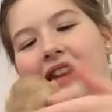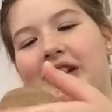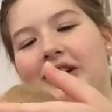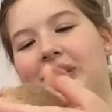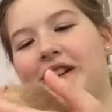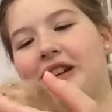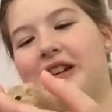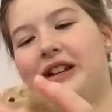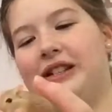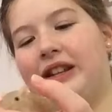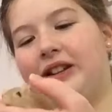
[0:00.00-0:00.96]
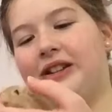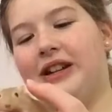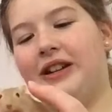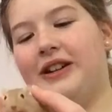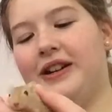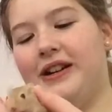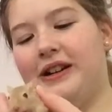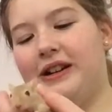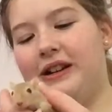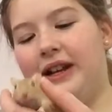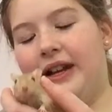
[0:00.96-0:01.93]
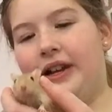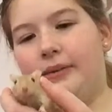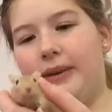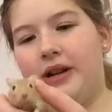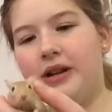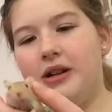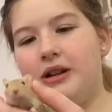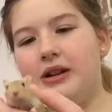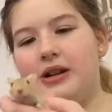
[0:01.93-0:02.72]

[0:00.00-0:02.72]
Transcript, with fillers: stinker. Stinker, stinker. Inker, binker.